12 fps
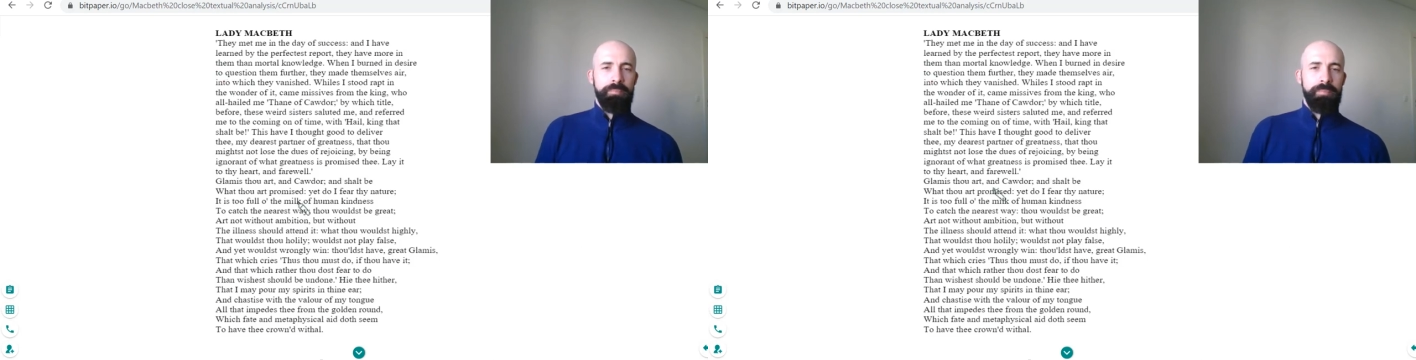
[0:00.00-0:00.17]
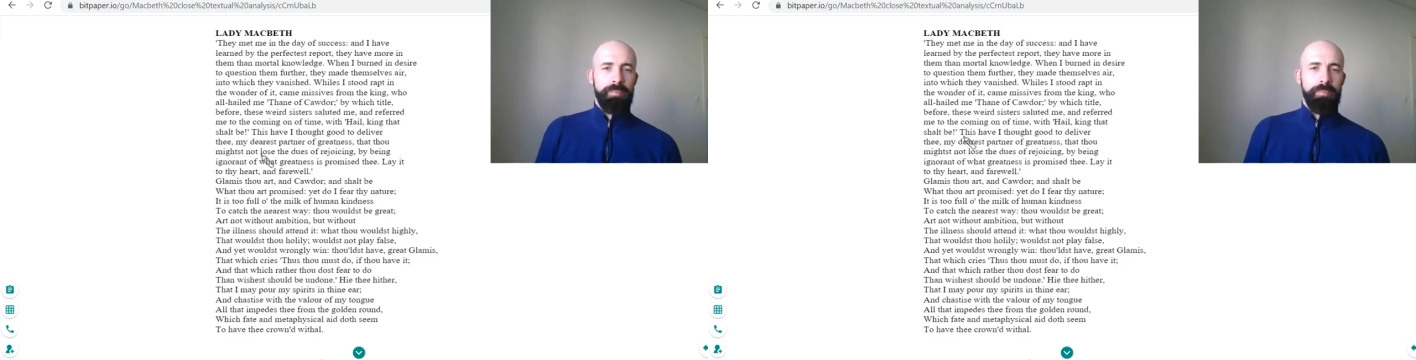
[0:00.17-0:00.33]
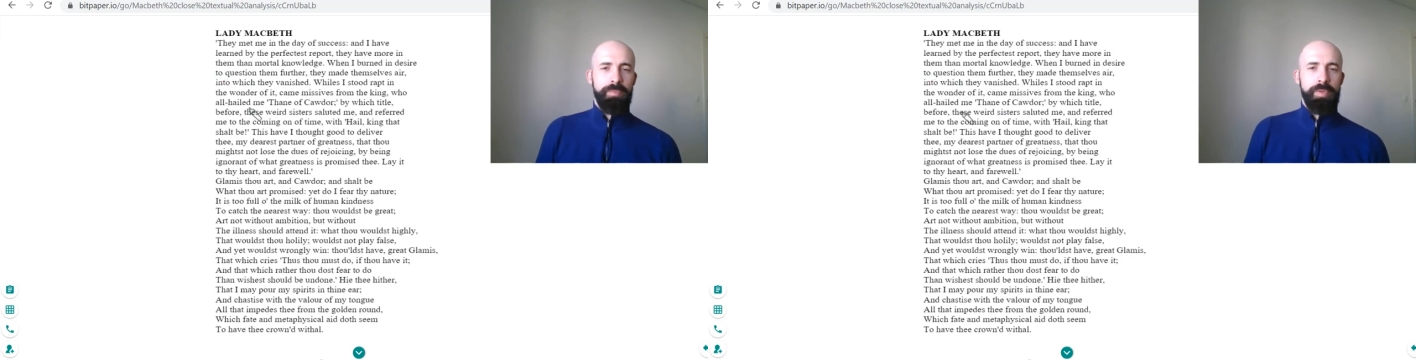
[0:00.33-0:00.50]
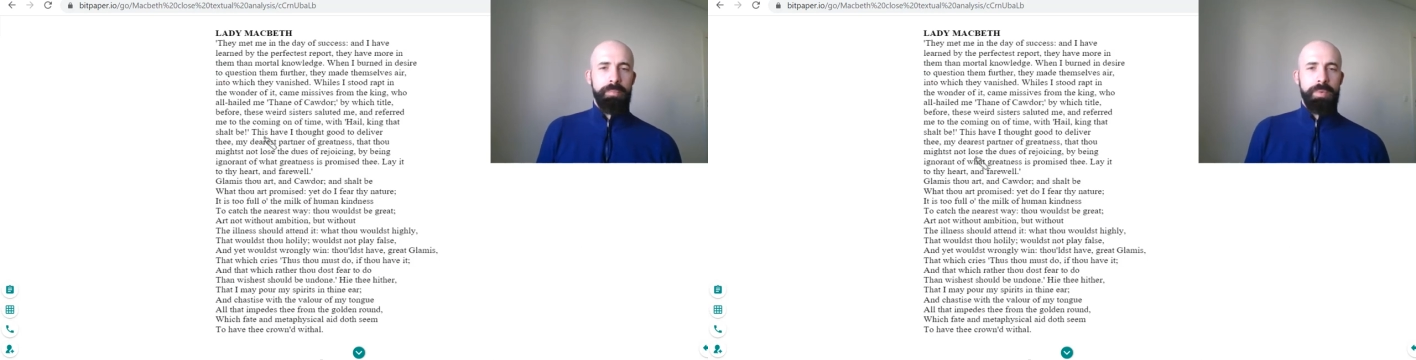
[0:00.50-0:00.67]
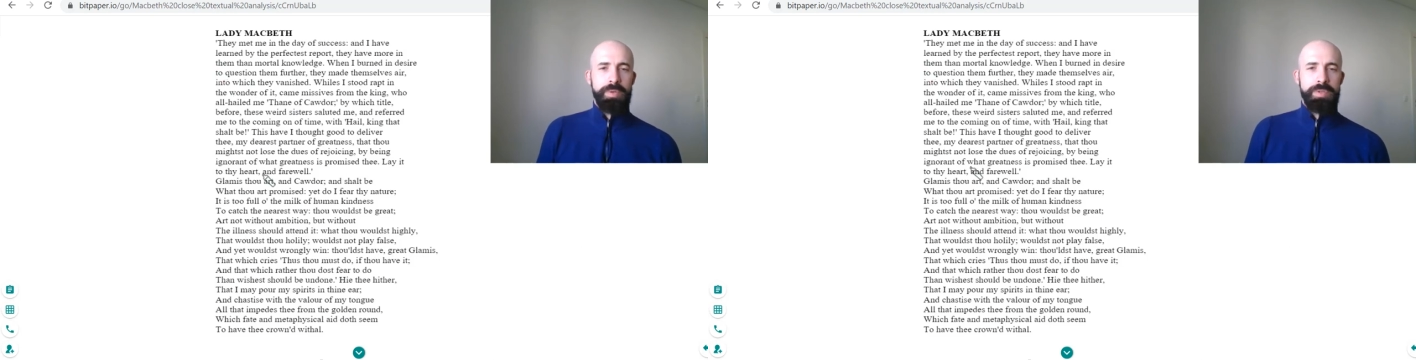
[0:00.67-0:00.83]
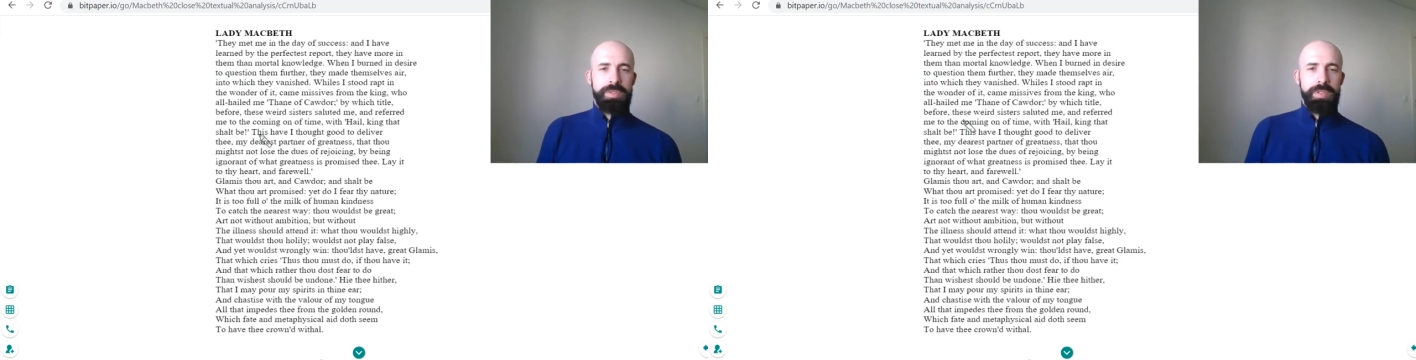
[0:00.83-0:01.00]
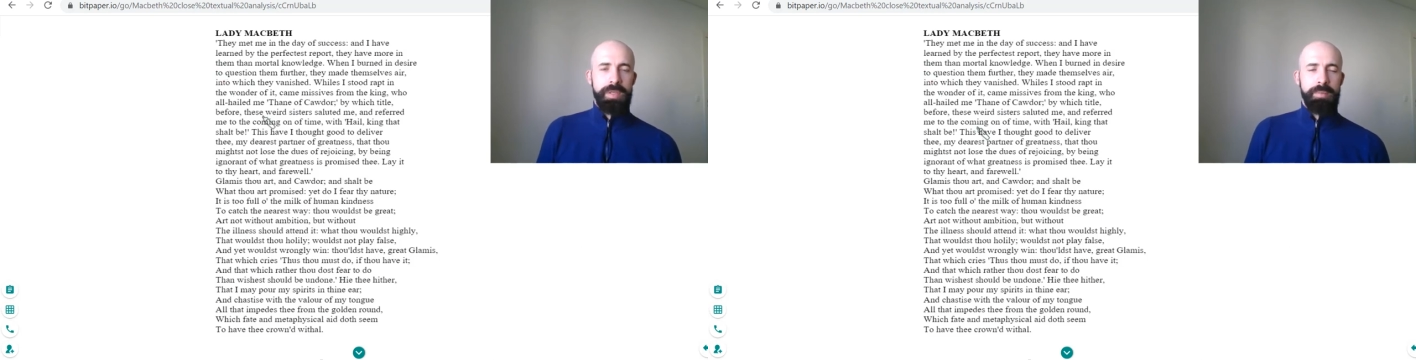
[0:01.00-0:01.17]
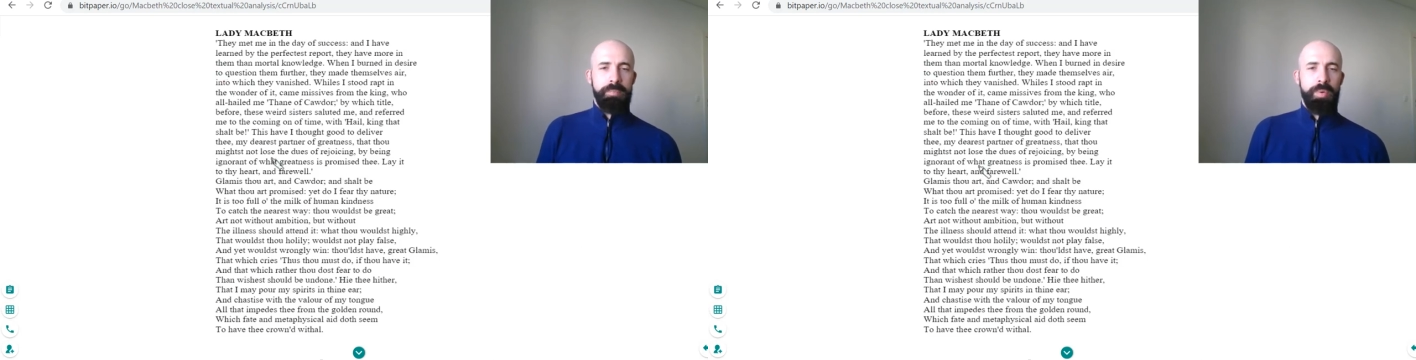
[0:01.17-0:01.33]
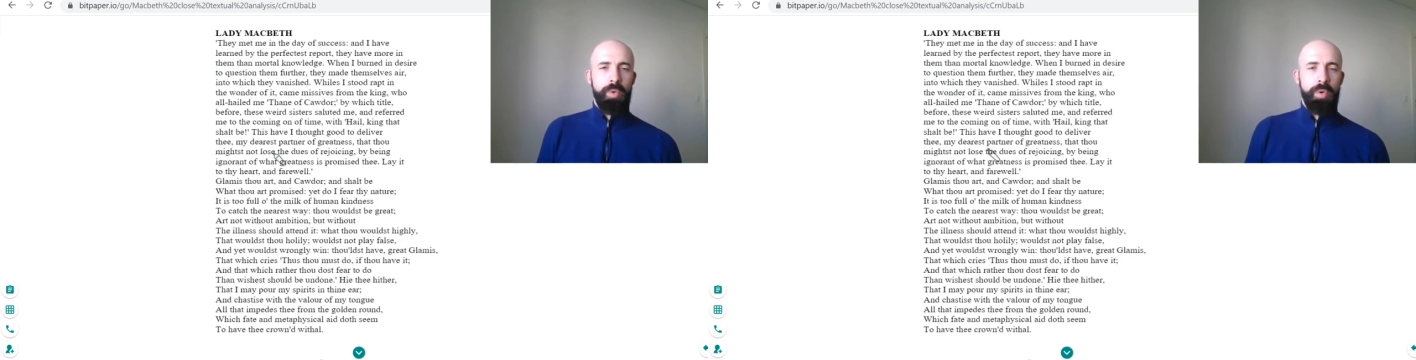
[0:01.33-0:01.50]
the most
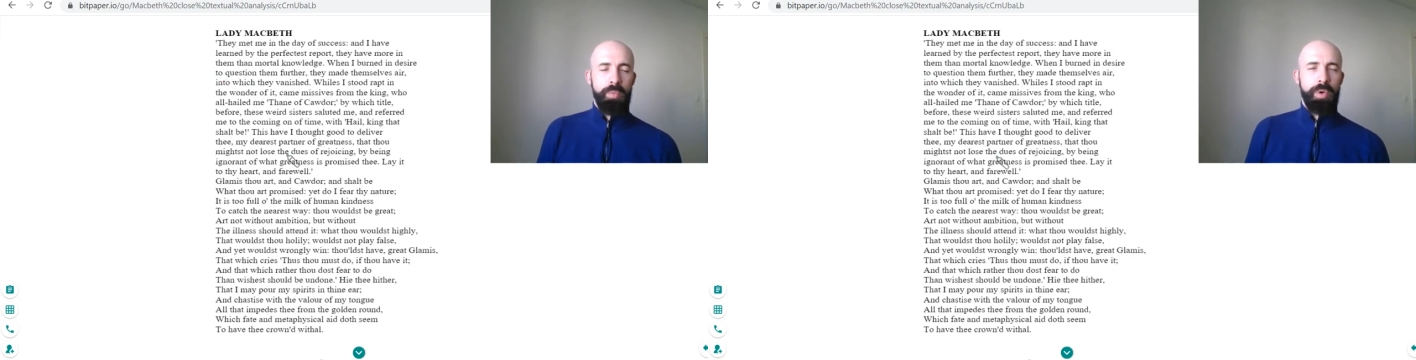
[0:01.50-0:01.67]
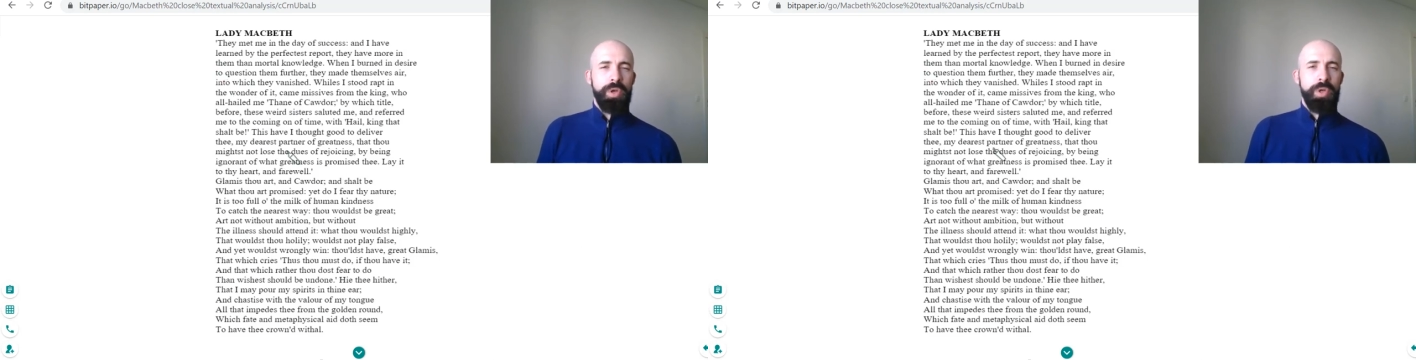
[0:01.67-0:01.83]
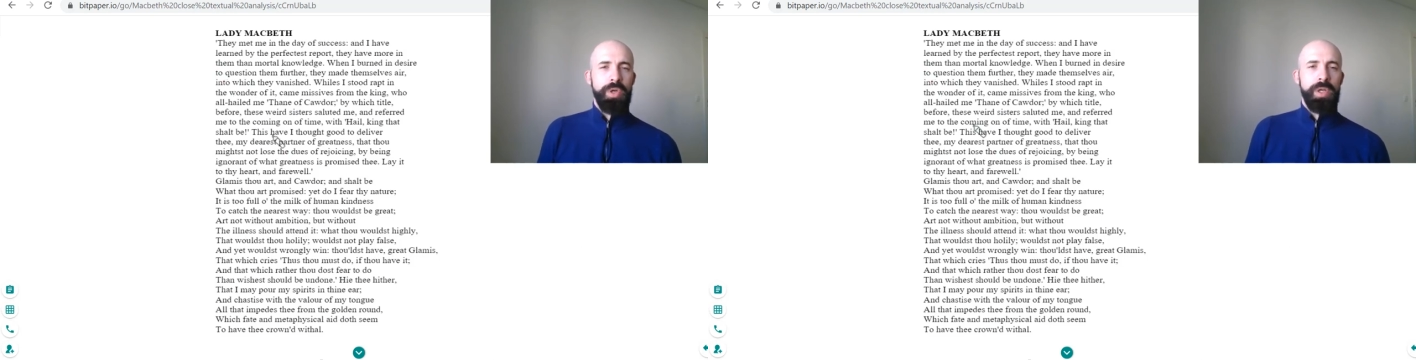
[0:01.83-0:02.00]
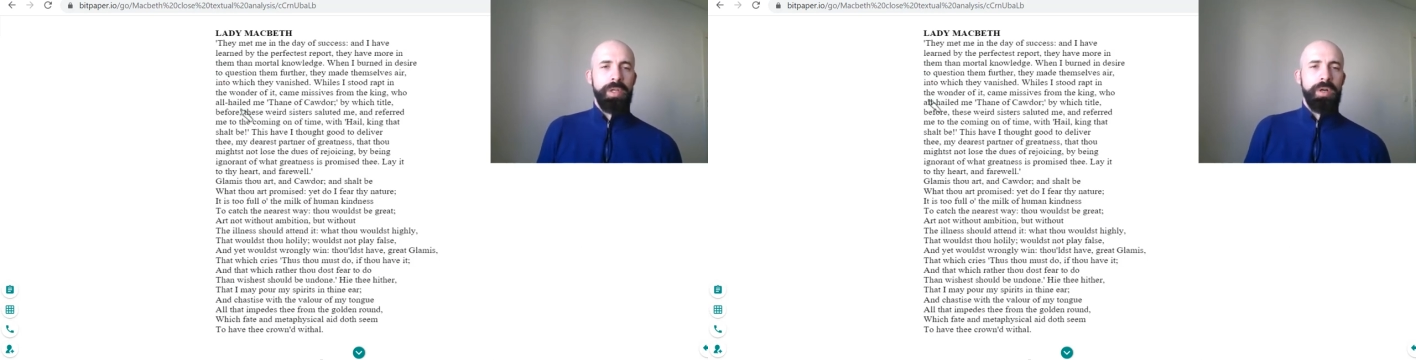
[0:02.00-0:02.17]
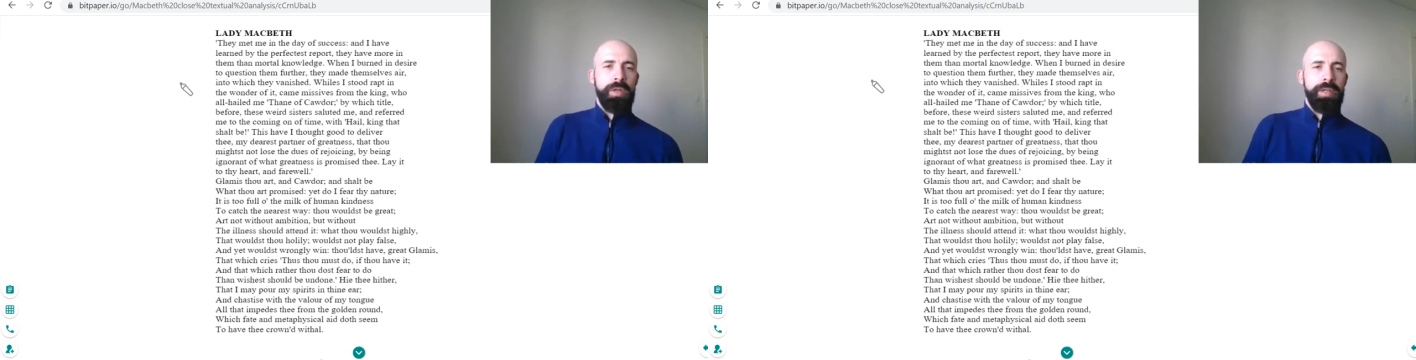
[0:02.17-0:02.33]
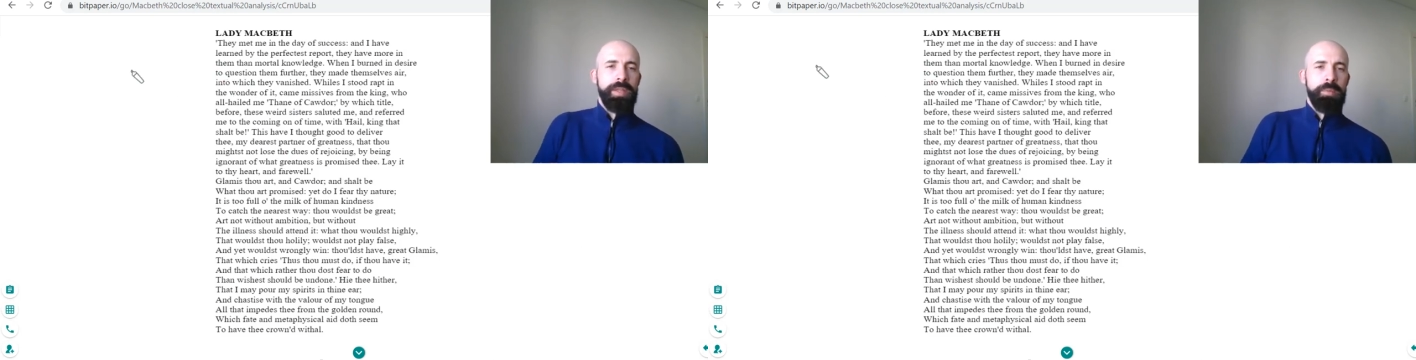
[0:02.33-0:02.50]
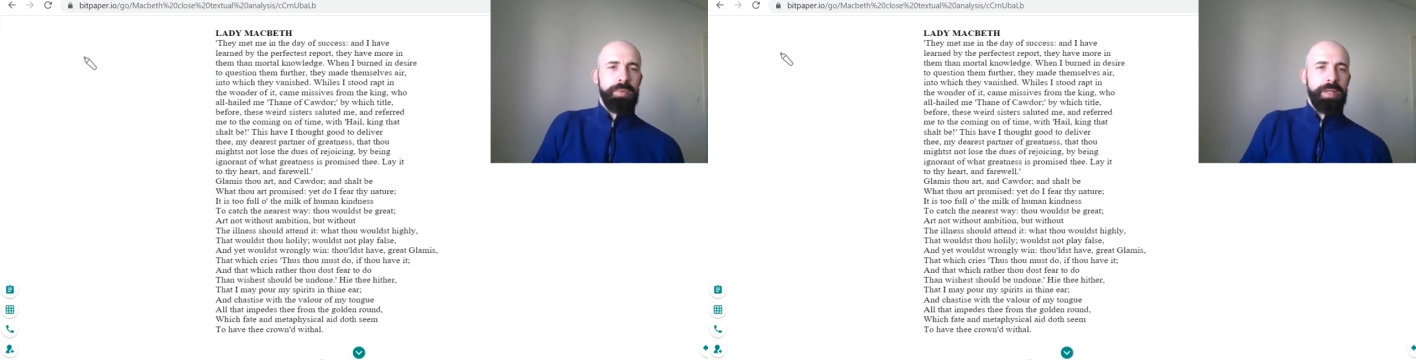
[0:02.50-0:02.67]
important one early on in the play.